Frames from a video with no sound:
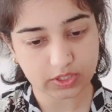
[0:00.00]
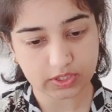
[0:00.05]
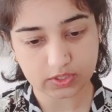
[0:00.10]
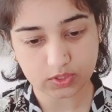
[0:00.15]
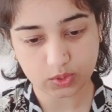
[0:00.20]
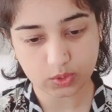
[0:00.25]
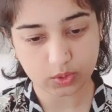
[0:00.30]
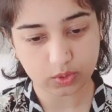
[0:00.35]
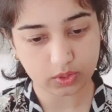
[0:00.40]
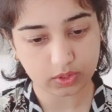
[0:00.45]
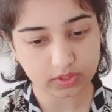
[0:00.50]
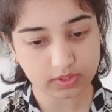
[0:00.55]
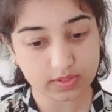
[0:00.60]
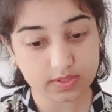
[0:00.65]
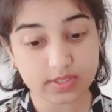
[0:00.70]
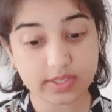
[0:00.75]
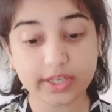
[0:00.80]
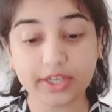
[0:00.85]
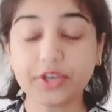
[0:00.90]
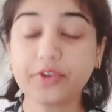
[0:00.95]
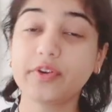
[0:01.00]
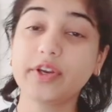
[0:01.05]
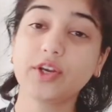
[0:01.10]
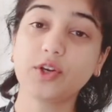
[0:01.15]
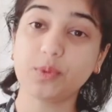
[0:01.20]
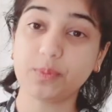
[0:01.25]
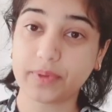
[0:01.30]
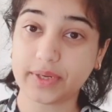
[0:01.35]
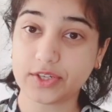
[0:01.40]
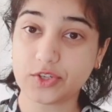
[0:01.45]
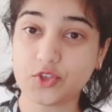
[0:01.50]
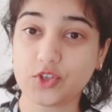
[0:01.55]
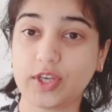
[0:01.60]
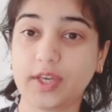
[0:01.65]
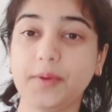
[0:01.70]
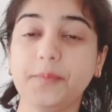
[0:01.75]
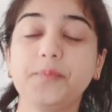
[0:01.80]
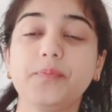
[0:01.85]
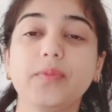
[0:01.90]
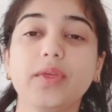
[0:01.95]
she's called sayuri
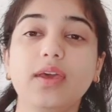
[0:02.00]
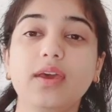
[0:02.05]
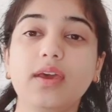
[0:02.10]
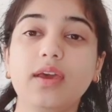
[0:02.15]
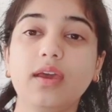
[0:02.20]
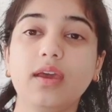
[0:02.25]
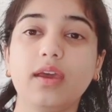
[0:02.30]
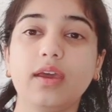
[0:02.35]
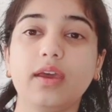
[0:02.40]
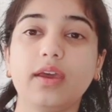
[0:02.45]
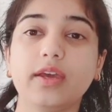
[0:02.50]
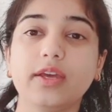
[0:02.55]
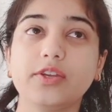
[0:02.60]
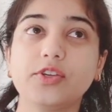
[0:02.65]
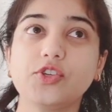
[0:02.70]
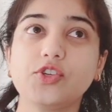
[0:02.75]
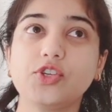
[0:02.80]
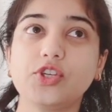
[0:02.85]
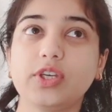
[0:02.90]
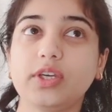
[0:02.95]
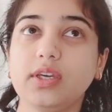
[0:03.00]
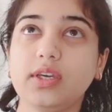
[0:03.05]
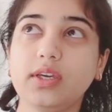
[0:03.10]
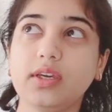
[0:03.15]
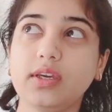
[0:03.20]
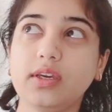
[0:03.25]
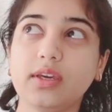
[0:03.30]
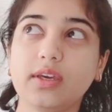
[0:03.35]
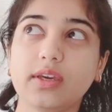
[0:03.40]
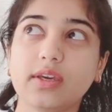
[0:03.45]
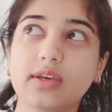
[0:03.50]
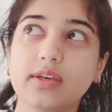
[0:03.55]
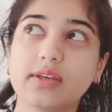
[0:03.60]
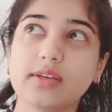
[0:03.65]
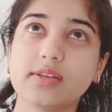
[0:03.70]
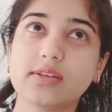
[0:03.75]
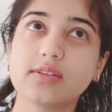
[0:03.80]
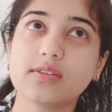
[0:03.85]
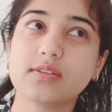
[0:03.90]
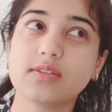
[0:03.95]
komachi and she
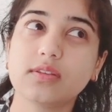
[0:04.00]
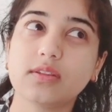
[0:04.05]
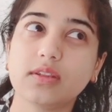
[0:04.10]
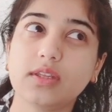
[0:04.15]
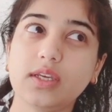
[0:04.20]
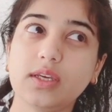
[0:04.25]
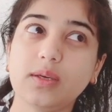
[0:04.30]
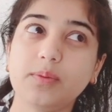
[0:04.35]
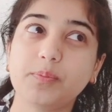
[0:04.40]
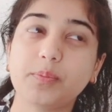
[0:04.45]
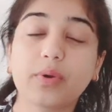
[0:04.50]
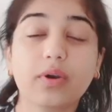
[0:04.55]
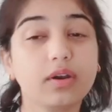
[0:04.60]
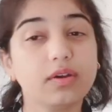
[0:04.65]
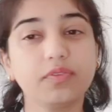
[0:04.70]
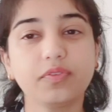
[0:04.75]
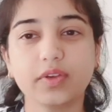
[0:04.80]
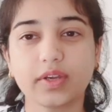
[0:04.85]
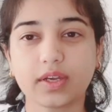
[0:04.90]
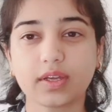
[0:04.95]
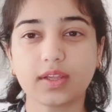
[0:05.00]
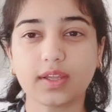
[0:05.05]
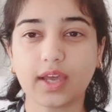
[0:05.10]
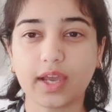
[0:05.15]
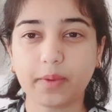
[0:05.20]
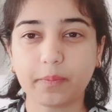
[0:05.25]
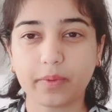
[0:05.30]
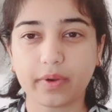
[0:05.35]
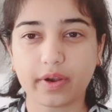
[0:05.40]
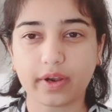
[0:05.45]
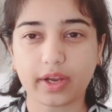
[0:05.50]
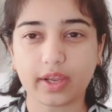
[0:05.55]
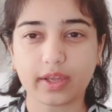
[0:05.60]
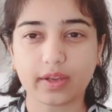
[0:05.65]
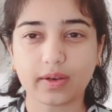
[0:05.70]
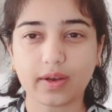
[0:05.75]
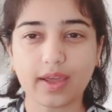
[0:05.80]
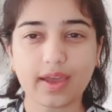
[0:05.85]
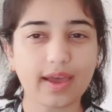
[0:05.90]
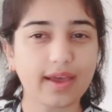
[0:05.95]
is the perfect
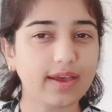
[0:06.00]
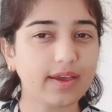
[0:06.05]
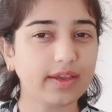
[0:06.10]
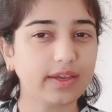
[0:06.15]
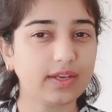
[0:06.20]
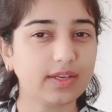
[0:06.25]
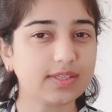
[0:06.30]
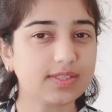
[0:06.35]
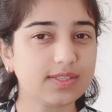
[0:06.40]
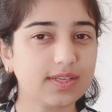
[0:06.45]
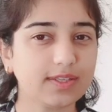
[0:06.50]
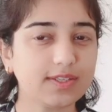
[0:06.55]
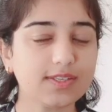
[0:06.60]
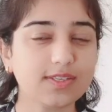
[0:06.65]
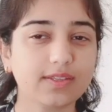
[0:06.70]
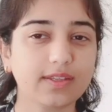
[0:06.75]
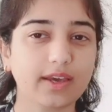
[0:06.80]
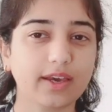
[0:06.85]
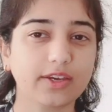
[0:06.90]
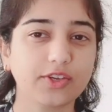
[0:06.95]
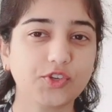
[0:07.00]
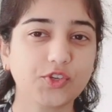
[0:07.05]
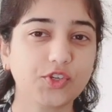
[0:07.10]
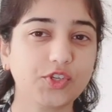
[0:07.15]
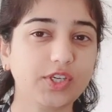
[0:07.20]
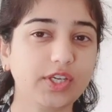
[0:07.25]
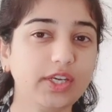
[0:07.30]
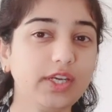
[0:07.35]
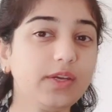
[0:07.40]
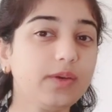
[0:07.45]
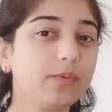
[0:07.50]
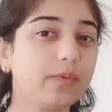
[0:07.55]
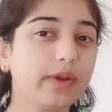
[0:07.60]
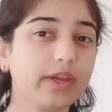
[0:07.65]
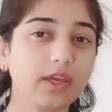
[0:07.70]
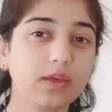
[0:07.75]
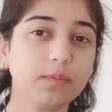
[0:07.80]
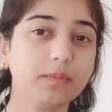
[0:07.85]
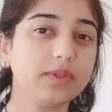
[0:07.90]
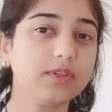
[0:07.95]
librarian uh, in a sense that she
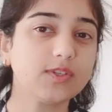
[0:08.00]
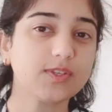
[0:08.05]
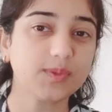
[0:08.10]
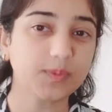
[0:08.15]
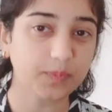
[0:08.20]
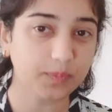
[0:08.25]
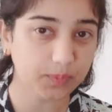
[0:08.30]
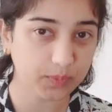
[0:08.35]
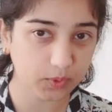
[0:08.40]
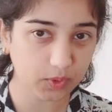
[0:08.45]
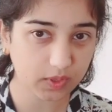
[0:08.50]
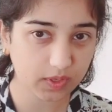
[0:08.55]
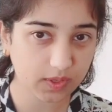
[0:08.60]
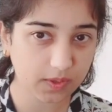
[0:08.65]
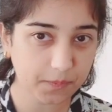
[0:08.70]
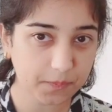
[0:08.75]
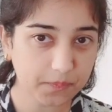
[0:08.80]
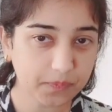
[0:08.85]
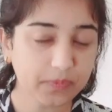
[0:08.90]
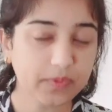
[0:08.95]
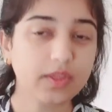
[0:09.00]
recommends a book